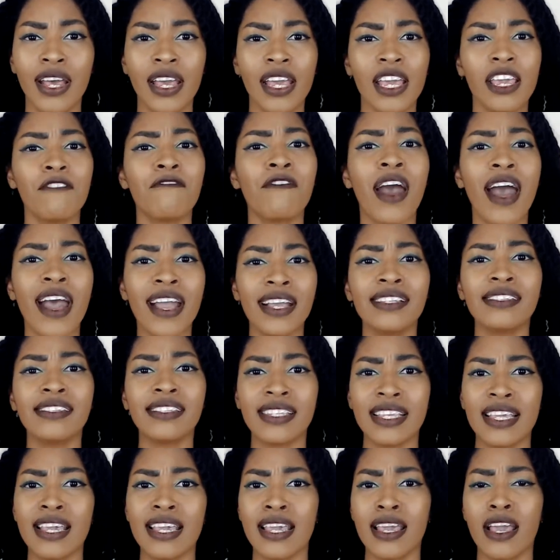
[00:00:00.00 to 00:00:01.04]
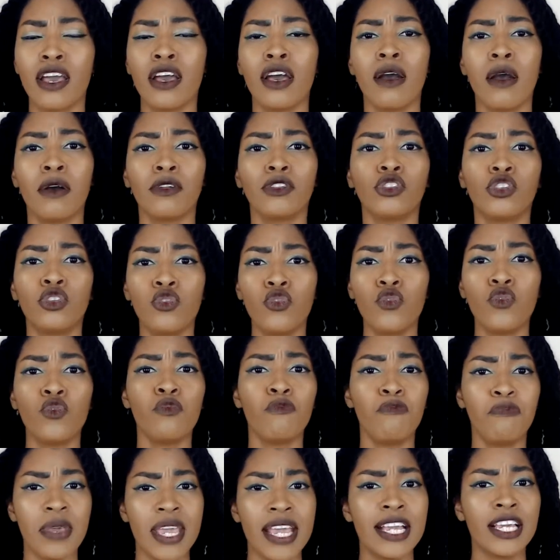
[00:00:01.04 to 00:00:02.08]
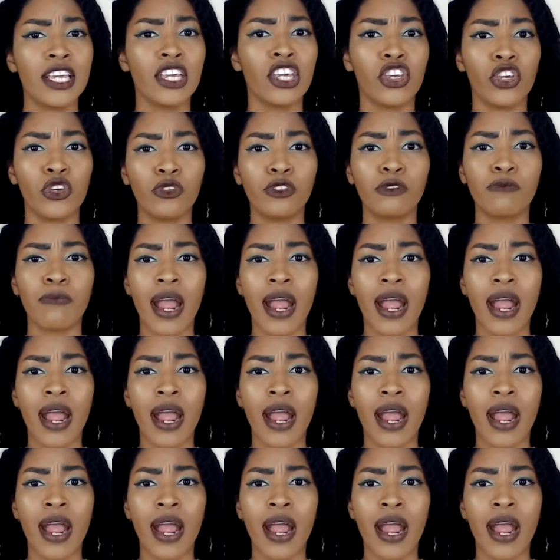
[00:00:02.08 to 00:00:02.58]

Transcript: If I see 2 big, huge